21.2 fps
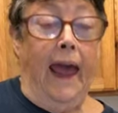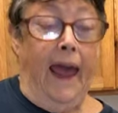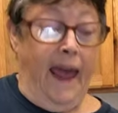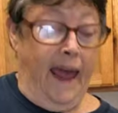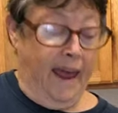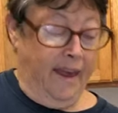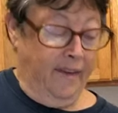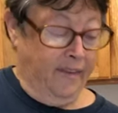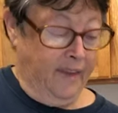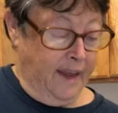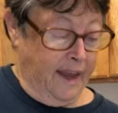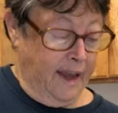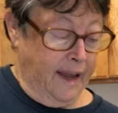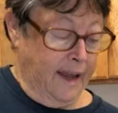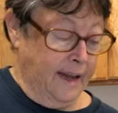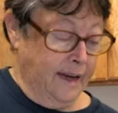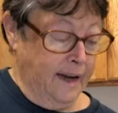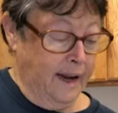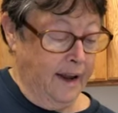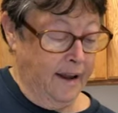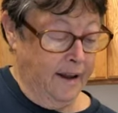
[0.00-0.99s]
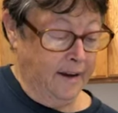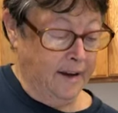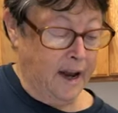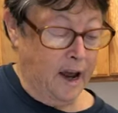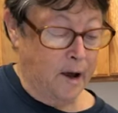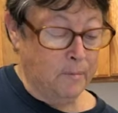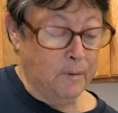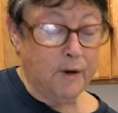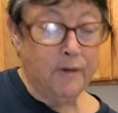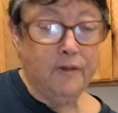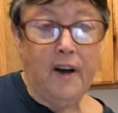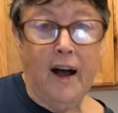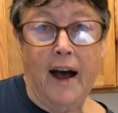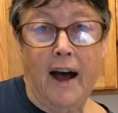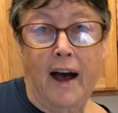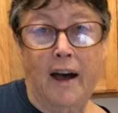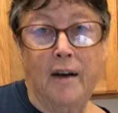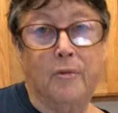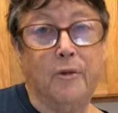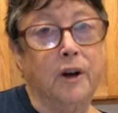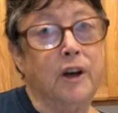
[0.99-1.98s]
And then number
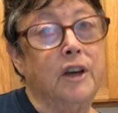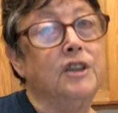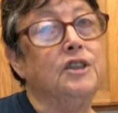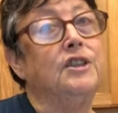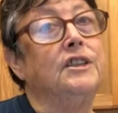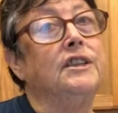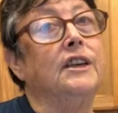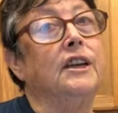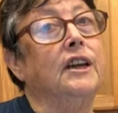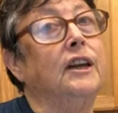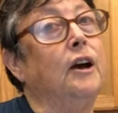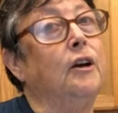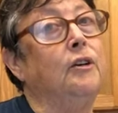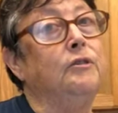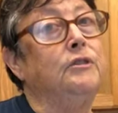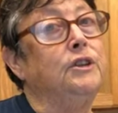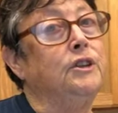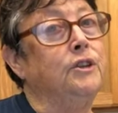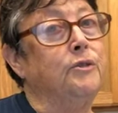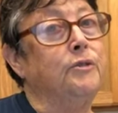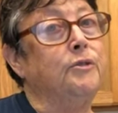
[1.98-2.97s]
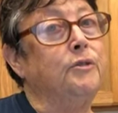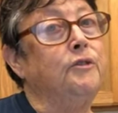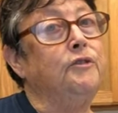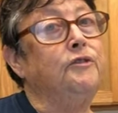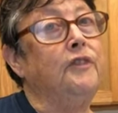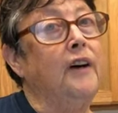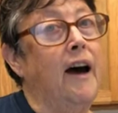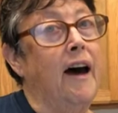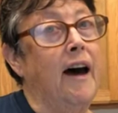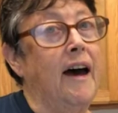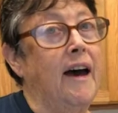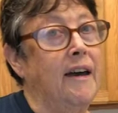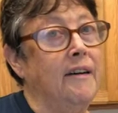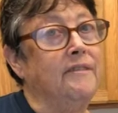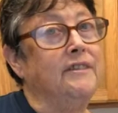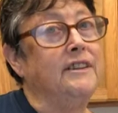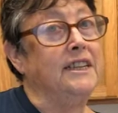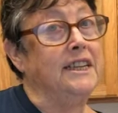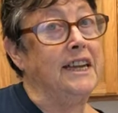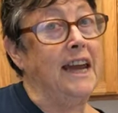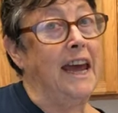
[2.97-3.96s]
five, we're just gonna go through five
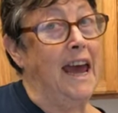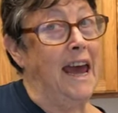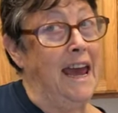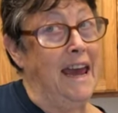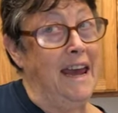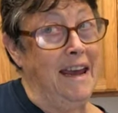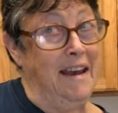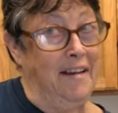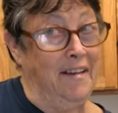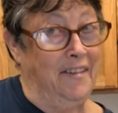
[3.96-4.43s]
today.